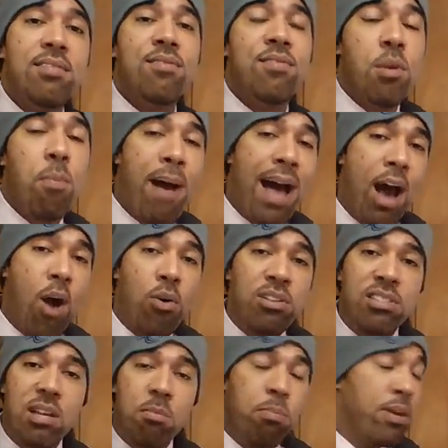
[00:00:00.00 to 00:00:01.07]
The powers
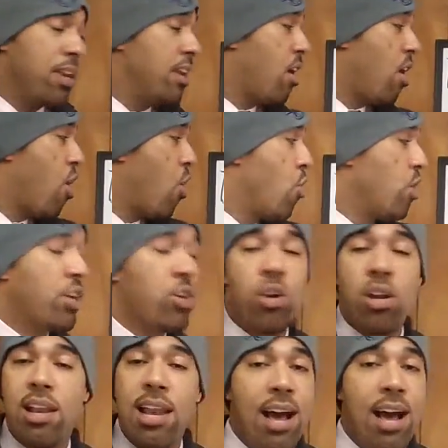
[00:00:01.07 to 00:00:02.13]
that be are only going to
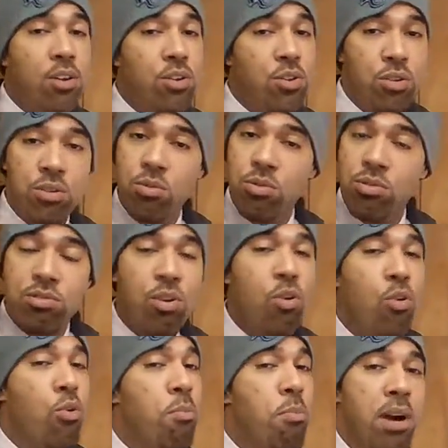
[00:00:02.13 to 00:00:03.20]
allow you to do
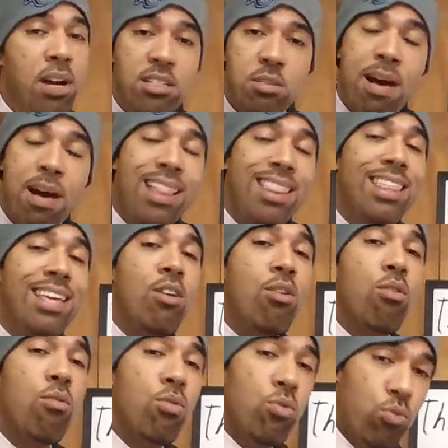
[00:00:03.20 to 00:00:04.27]
so much by their
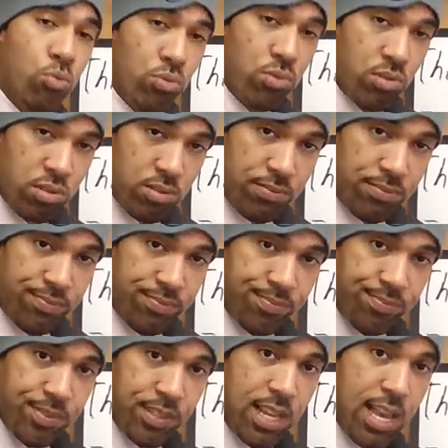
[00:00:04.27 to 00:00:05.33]
rules.
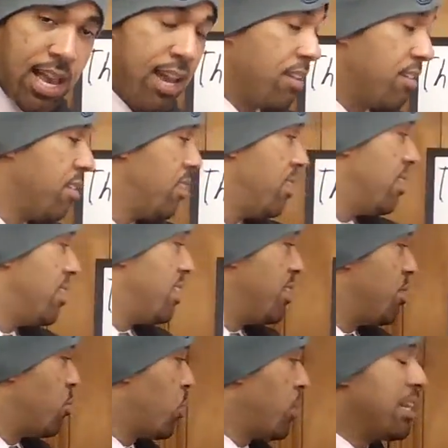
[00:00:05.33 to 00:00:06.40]
You got it?
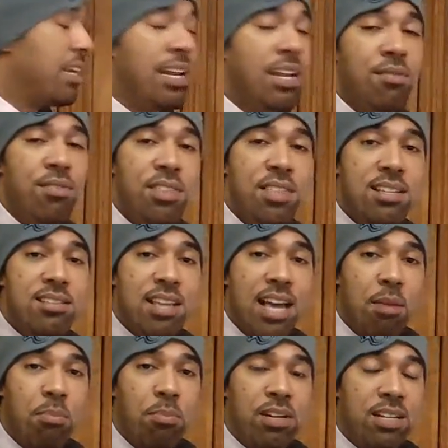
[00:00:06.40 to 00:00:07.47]
We live in this
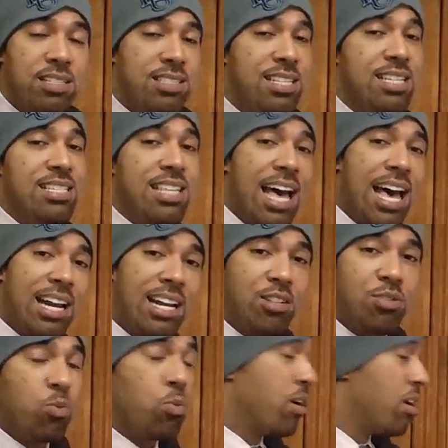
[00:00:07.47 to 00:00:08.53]
side because this side is
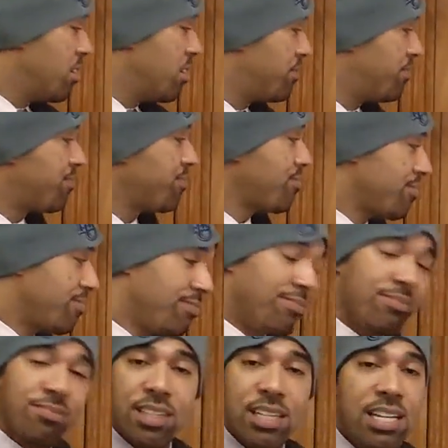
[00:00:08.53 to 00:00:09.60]
where
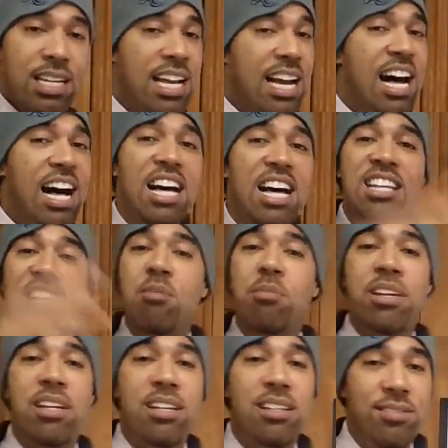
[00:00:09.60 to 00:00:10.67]

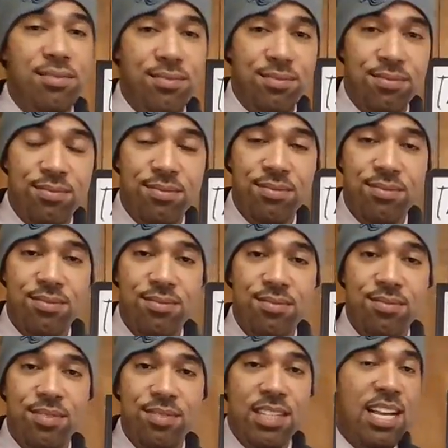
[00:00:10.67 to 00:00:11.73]
unlimited,
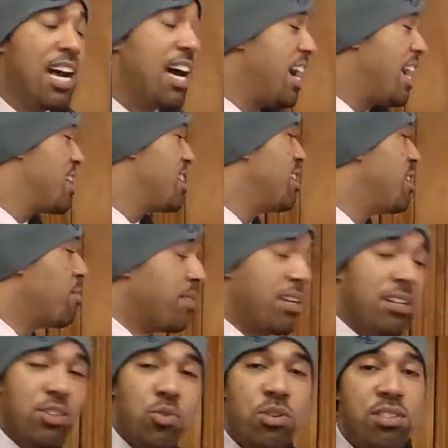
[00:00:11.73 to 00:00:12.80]

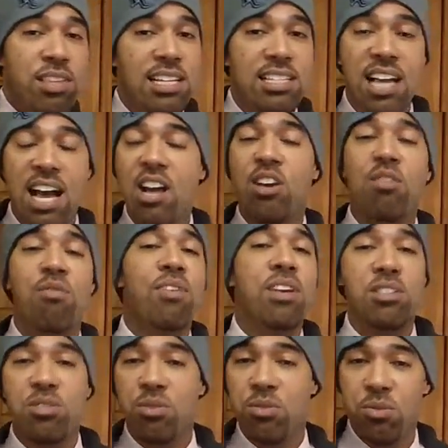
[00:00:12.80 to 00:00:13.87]
unlimited, doing things
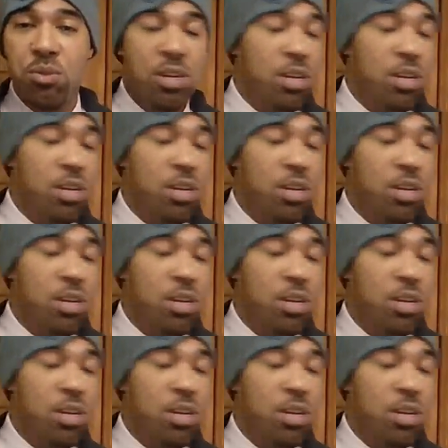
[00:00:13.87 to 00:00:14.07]
unconventional.